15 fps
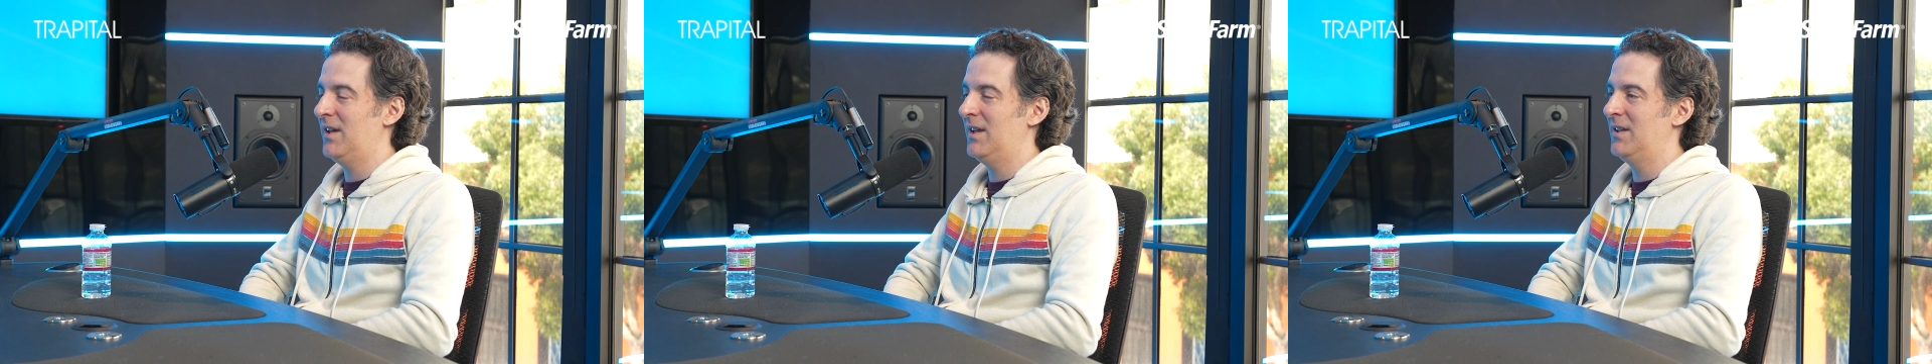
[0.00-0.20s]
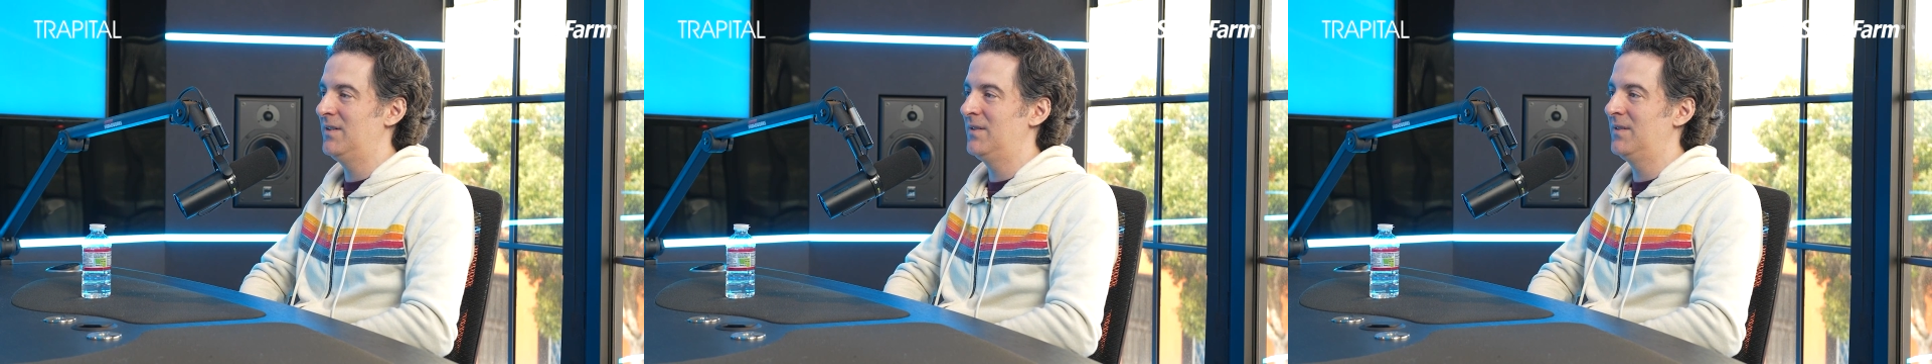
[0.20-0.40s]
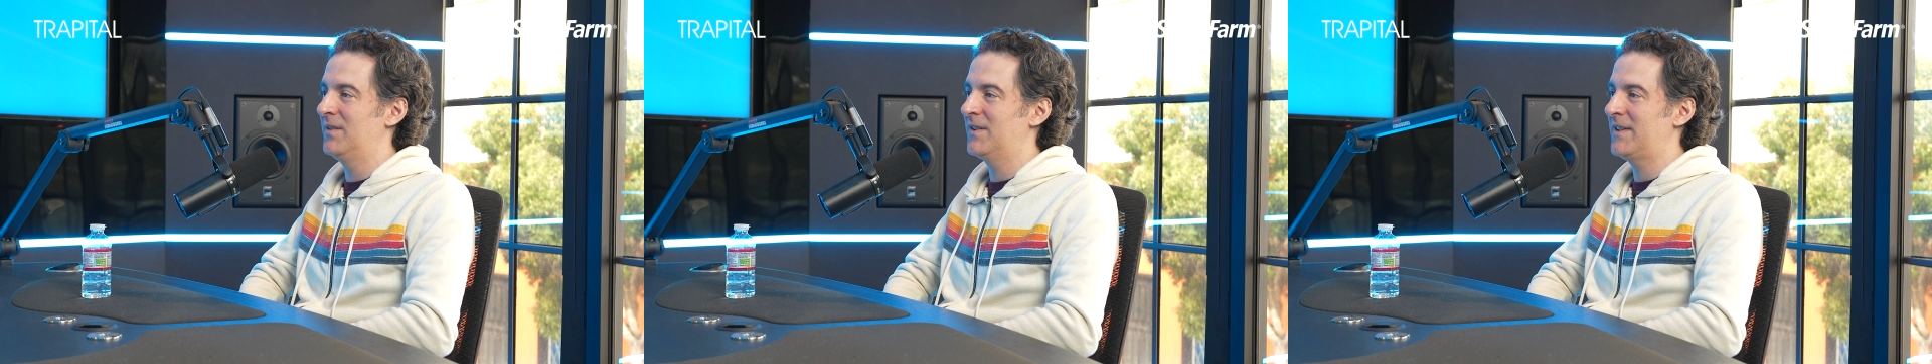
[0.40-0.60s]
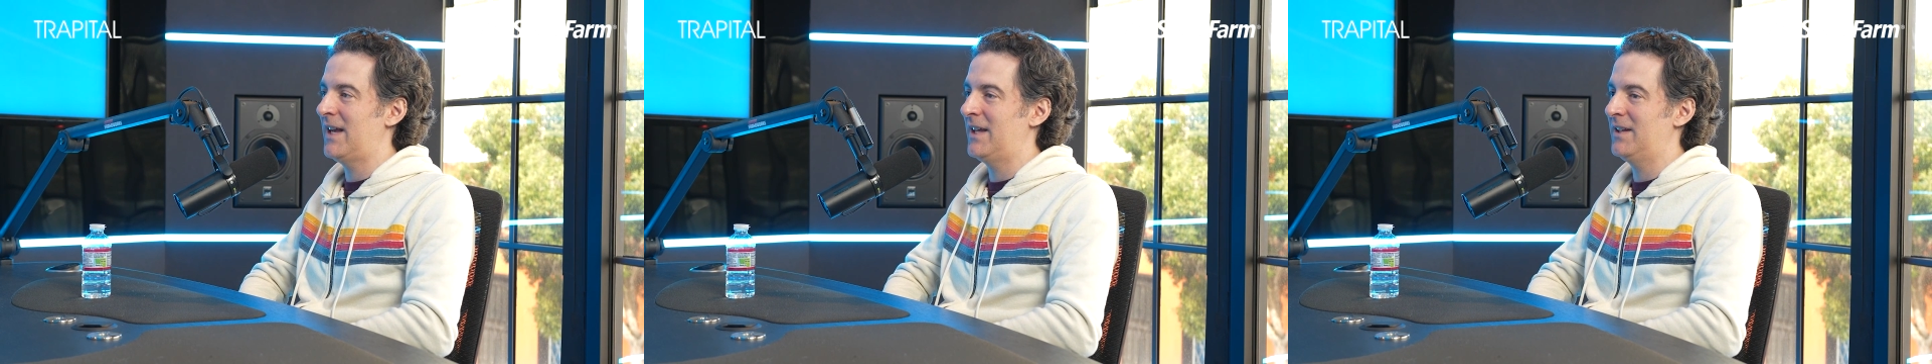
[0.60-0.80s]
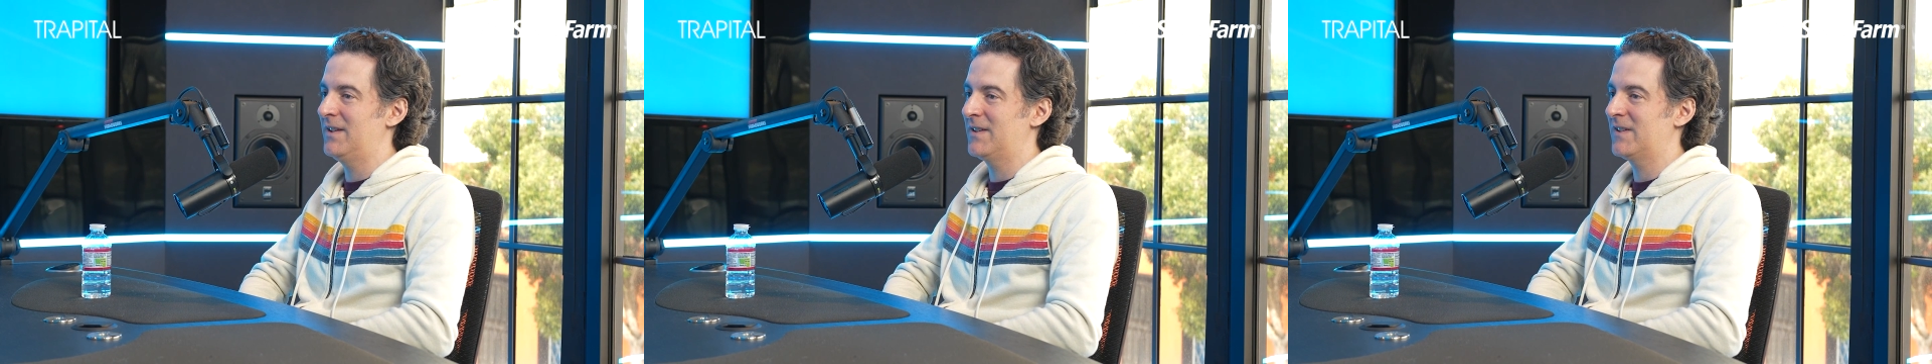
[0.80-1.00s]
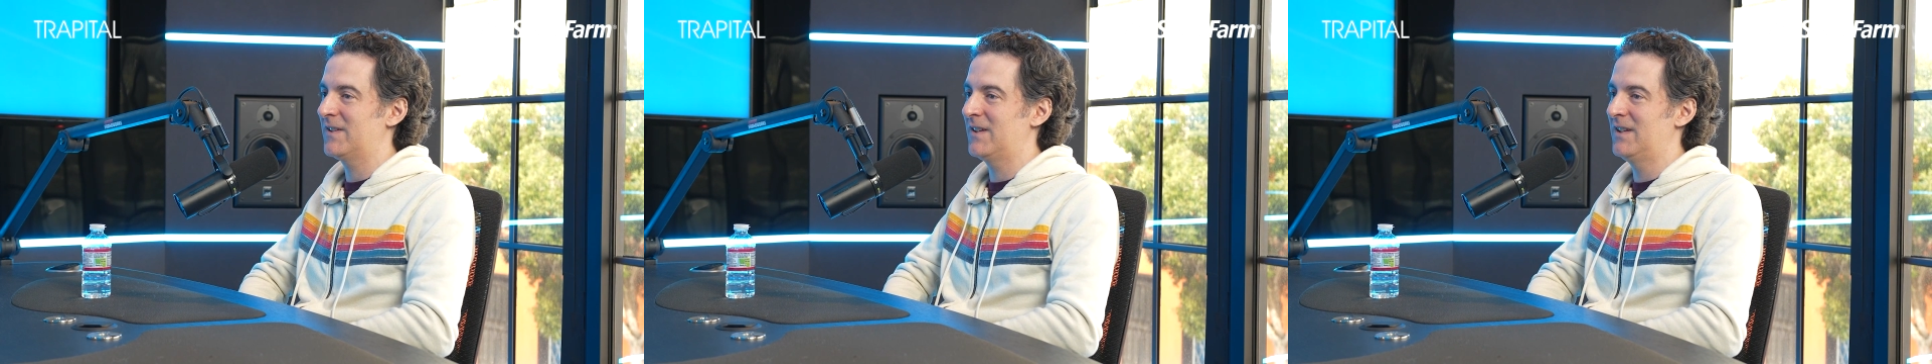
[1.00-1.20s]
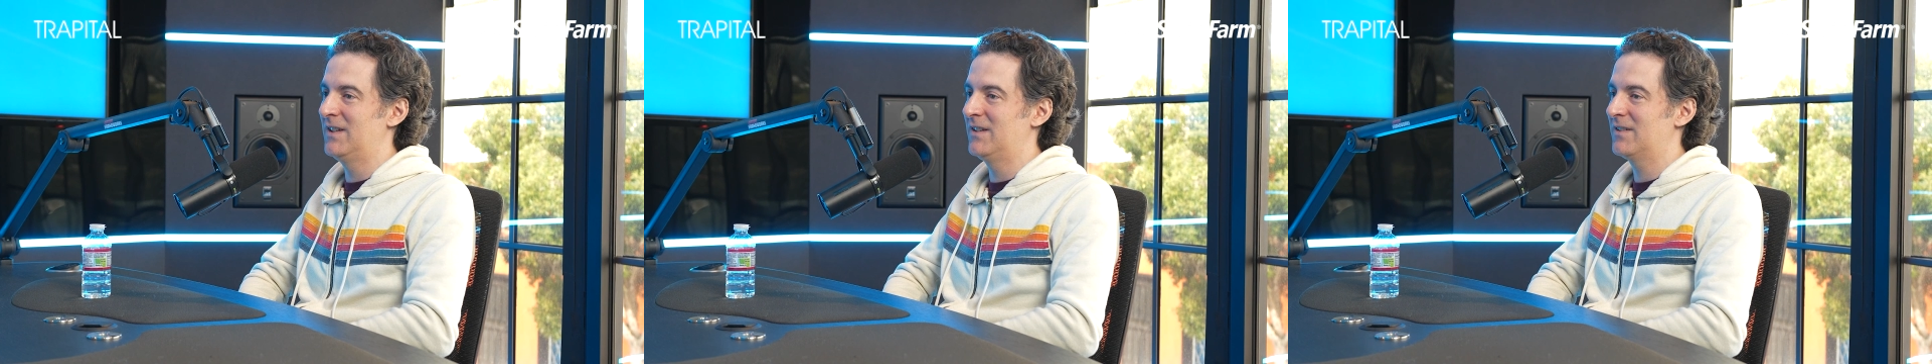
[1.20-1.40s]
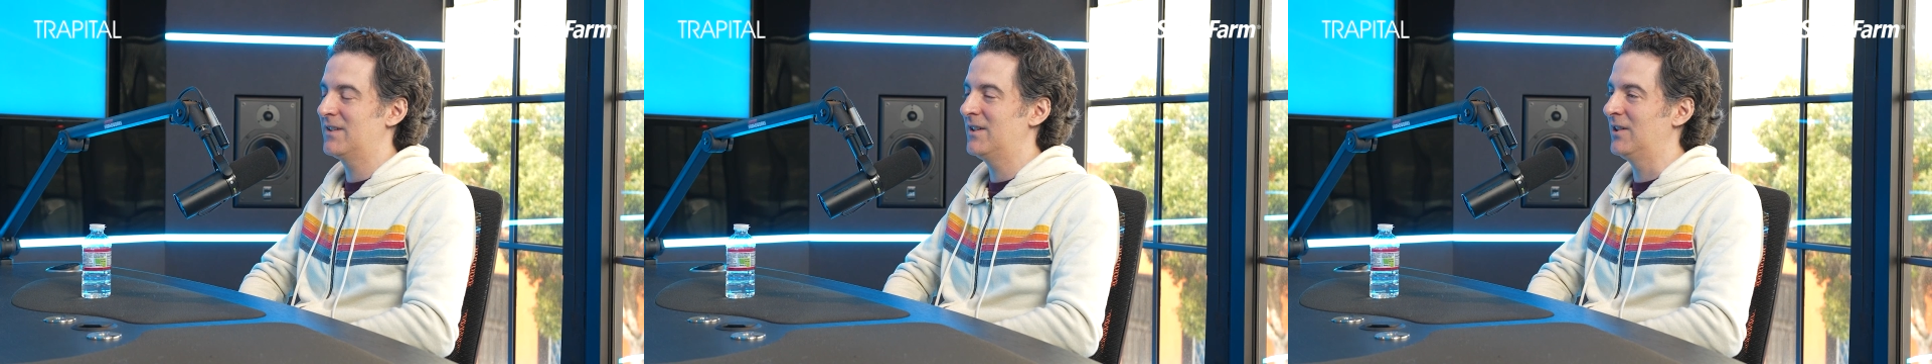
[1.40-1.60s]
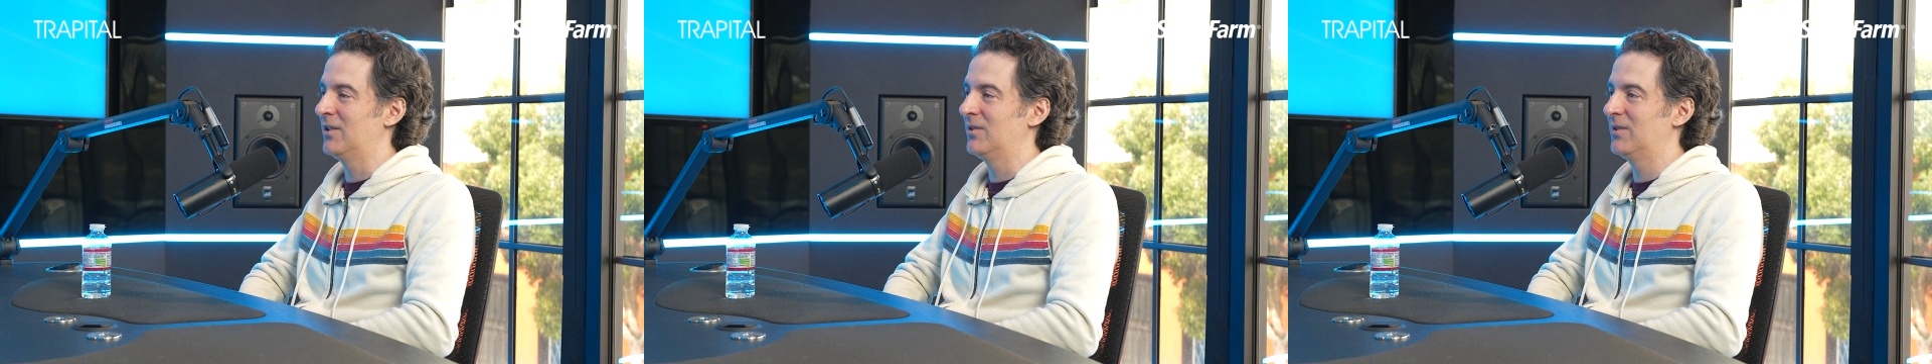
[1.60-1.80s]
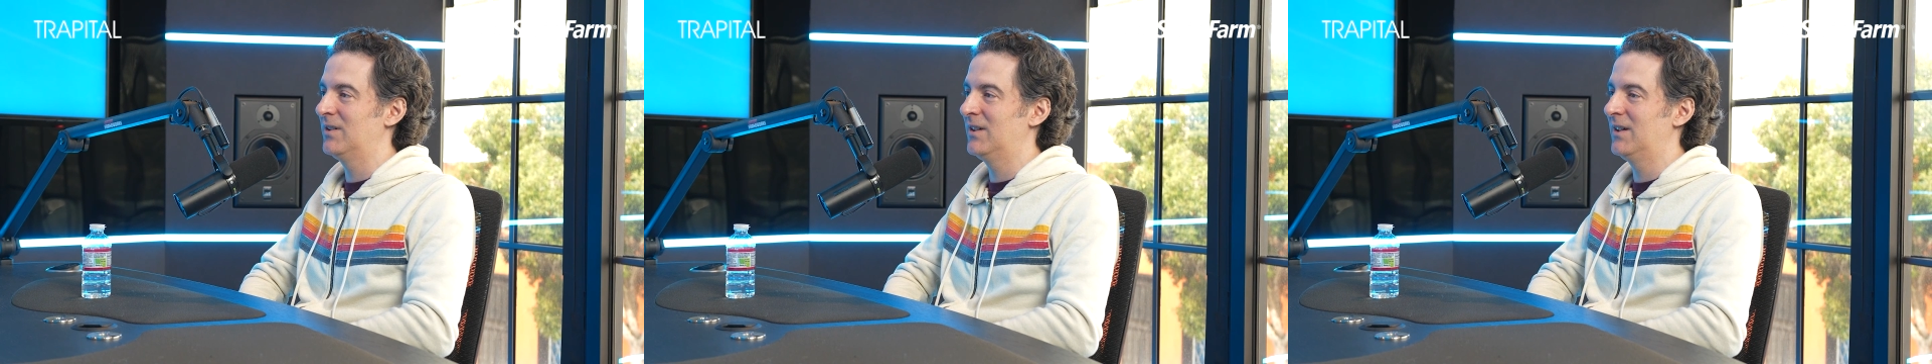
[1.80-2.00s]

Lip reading: and status, and, you know,